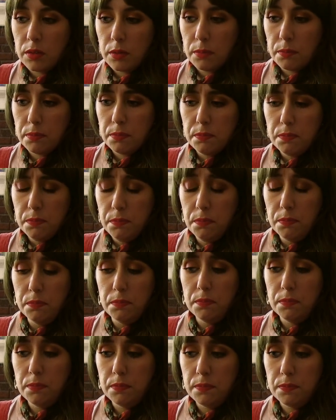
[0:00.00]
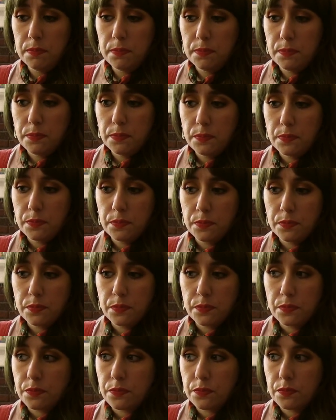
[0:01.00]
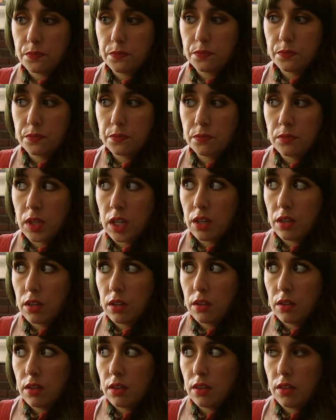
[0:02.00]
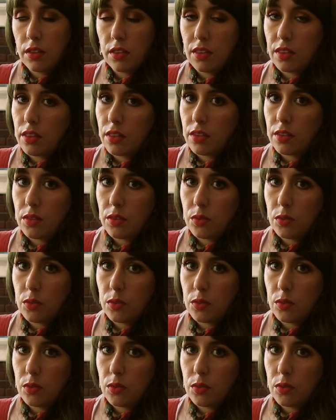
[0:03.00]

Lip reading: No one is speaking in this clip.